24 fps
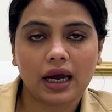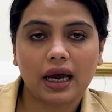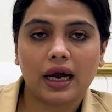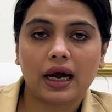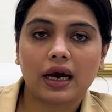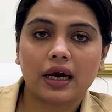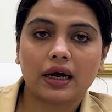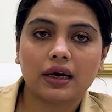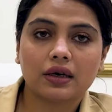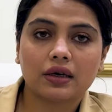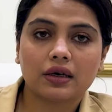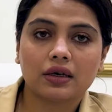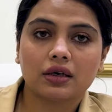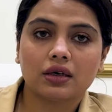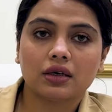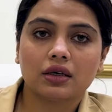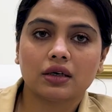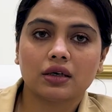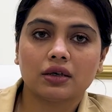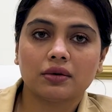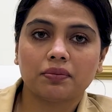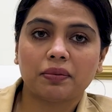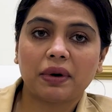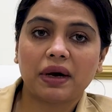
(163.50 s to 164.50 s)
and
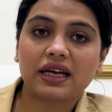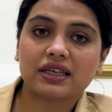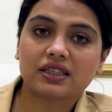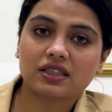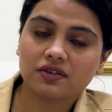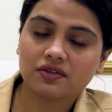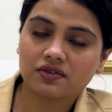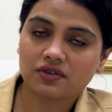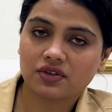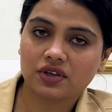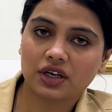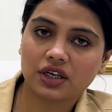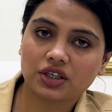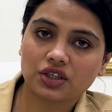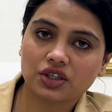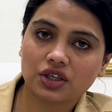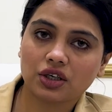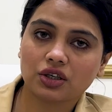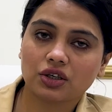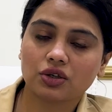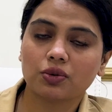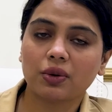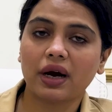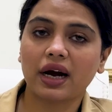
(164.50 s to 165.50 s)
passive
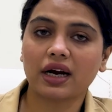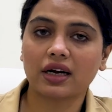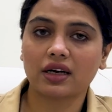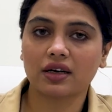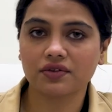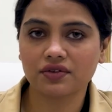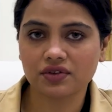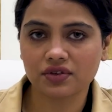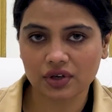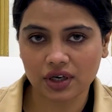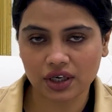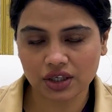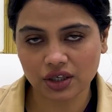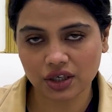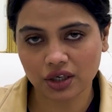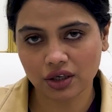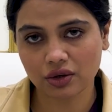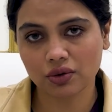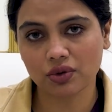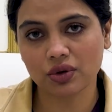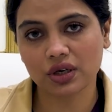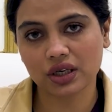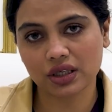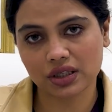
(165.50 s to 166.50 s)
stretching to active stretching
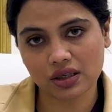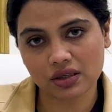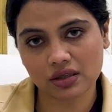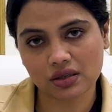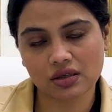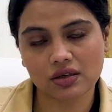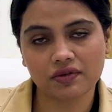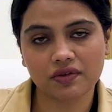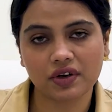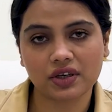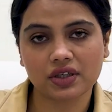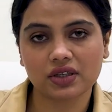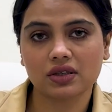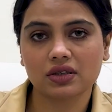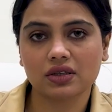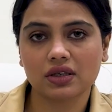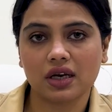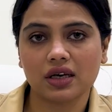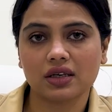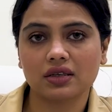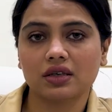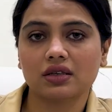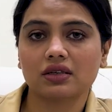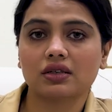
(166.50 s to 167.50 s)
to resistive
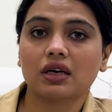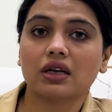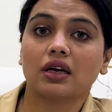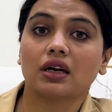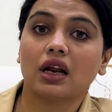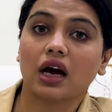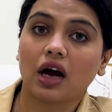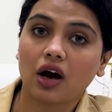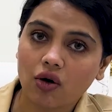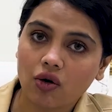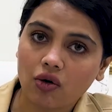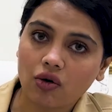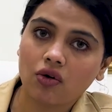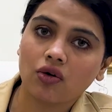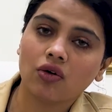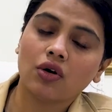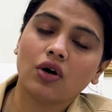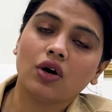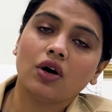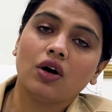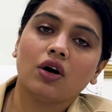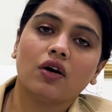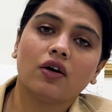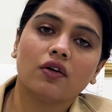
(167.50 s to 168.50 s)
exercises, and now
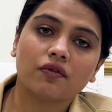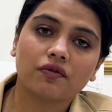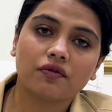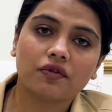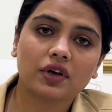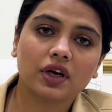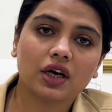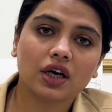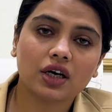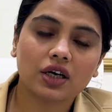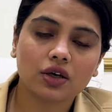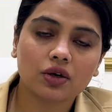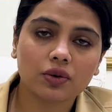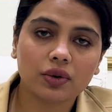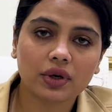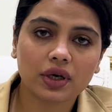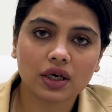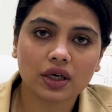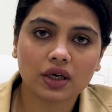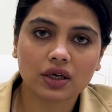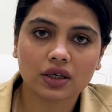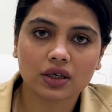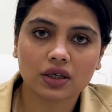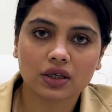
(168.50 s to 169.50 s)
we are
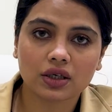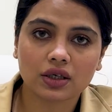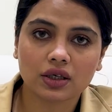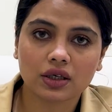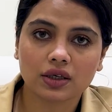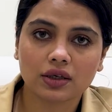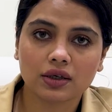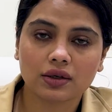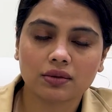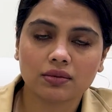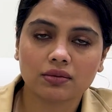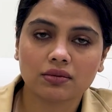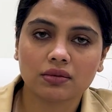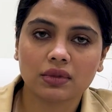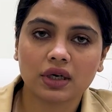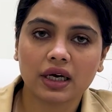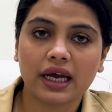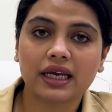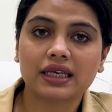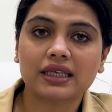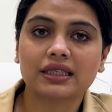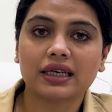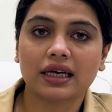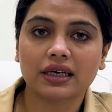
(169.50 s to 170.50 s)
doing
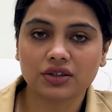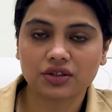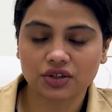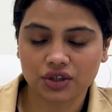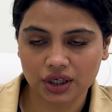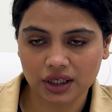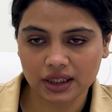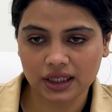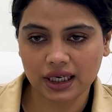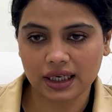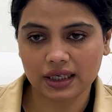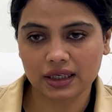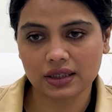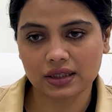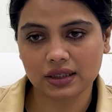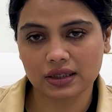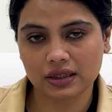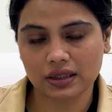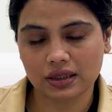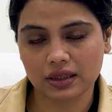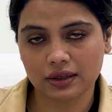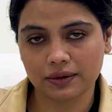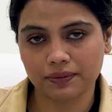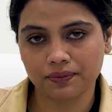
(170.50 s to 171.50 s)
eccentric, that is
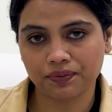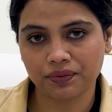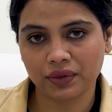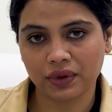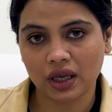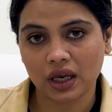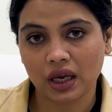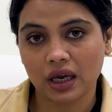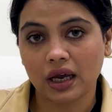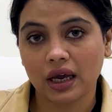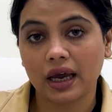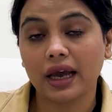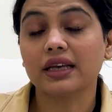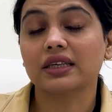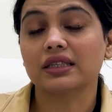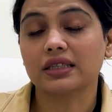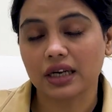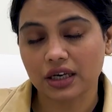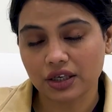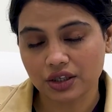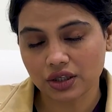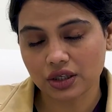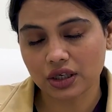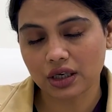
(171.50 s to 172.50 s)

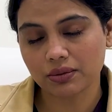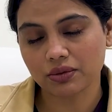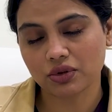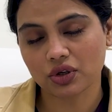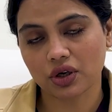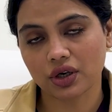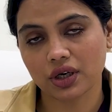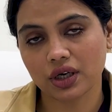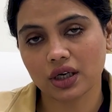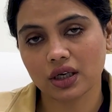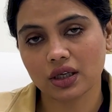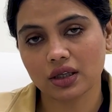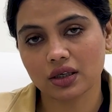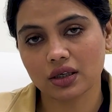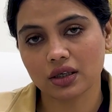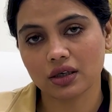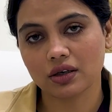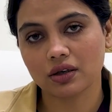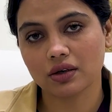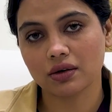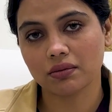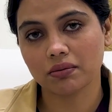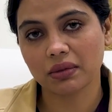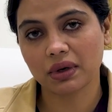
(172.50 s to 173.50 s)
extension, the
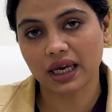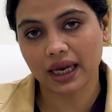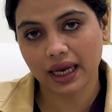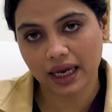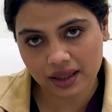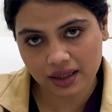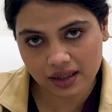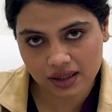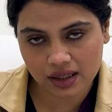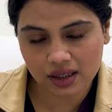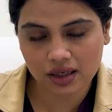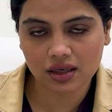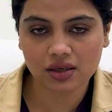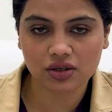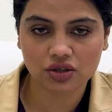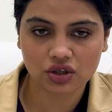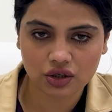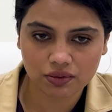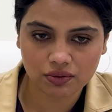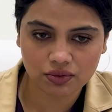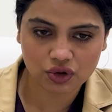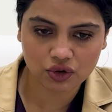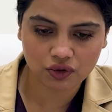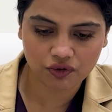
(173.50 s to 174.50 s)
McKenzie
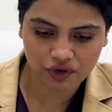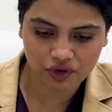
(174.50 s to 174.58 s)
regime. So